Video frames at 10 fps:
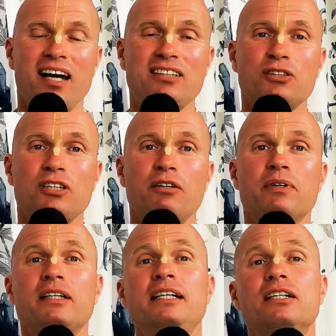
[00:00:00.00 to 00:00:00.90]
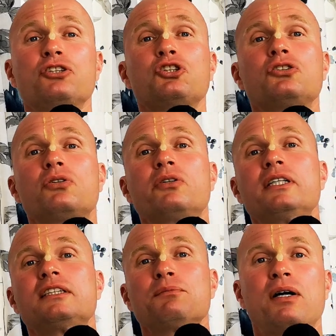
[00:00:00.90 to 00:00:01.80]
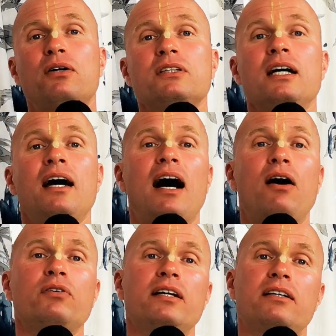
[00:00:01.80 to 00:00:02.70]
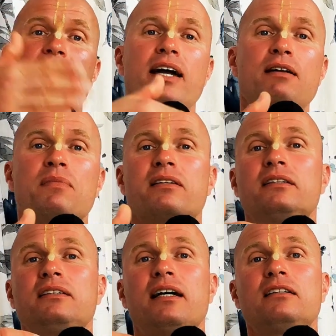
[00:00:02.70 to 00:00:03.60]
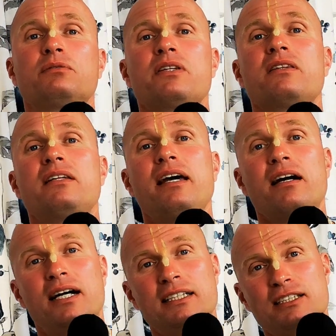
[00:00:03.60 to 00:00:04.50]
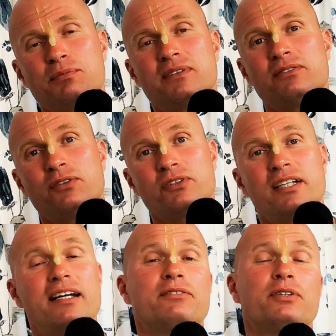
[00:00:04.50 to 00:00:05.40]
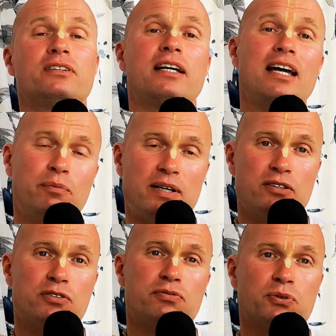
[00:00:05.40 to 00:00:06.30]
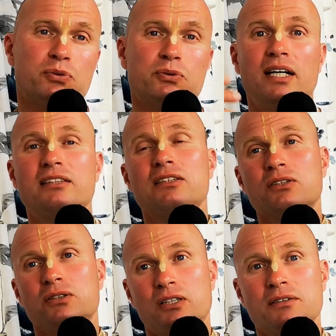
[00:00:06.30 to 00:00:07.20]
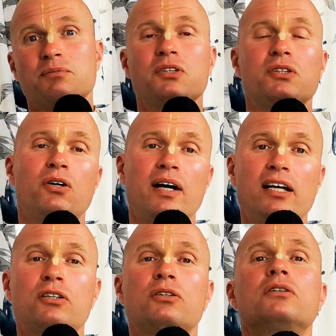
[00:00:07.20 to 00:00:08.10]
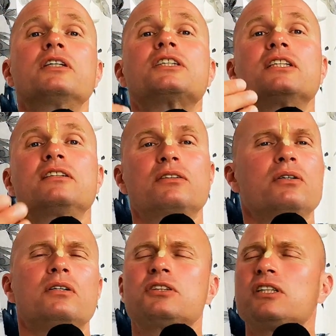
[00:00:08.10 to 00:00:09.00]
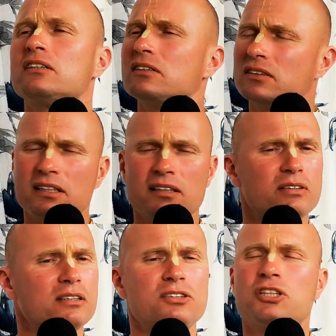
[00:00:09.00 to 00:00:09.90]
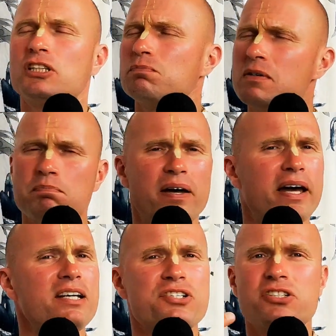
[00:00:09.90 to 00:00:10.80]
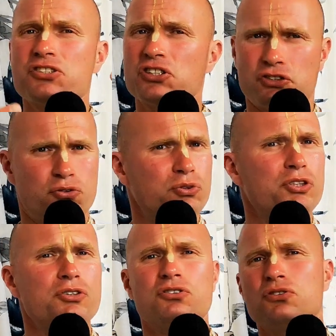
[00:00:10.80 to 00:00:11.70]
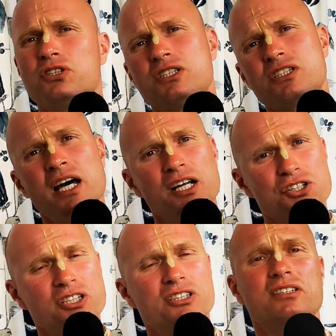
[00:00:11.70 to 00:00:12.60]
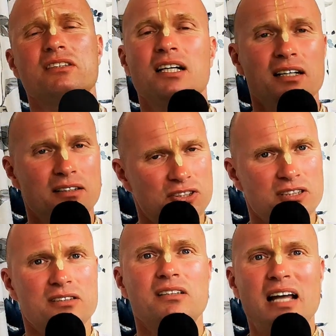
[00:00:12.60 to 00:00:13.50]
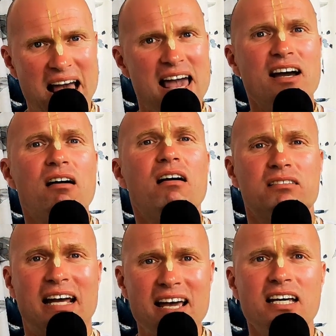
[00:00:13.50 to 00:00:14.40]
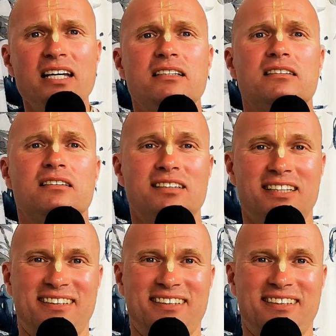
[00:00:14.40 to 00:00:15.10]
And so they will hear the stories about how their grandmother dealt with their husband, what they went through, and so on, encouraging the girl, just stick with it, just be patient, just do your duties, just hang on, hang in,